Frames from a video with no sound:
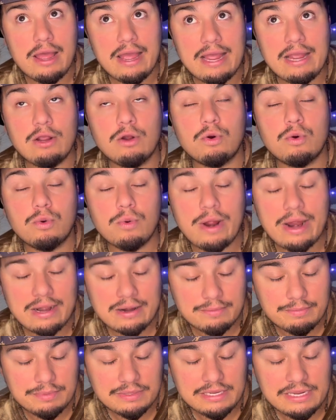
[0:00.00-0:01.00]

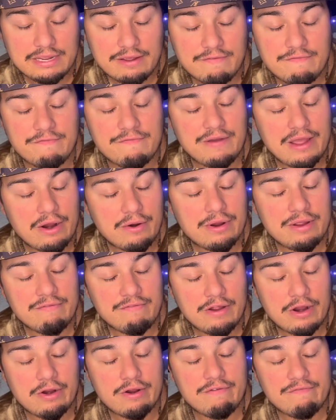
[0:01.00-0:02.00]
incredibly, very,
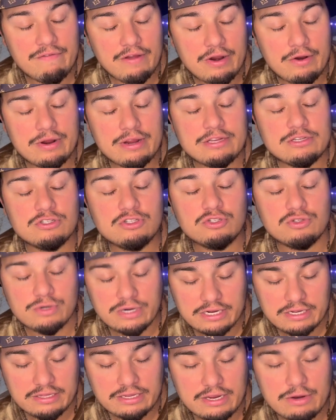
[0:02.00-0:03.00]
very, very
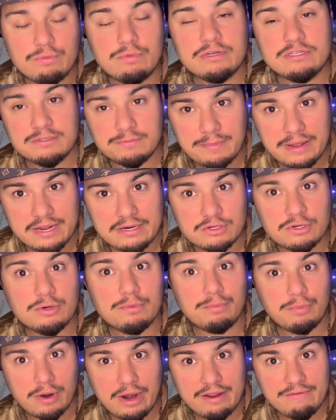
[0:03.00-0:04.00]
strictly respect her
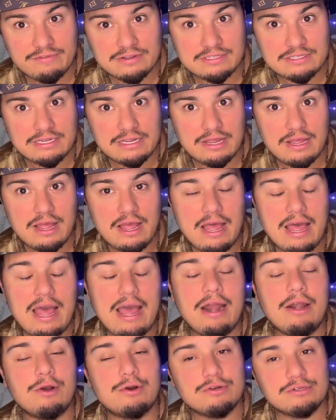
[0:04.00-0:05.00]
privacy
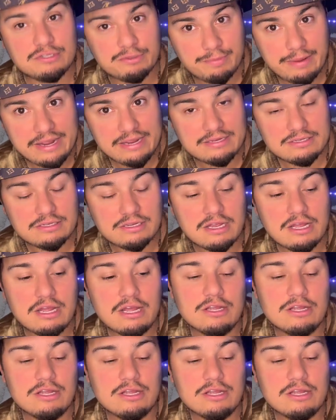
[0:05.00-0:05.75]
and her space.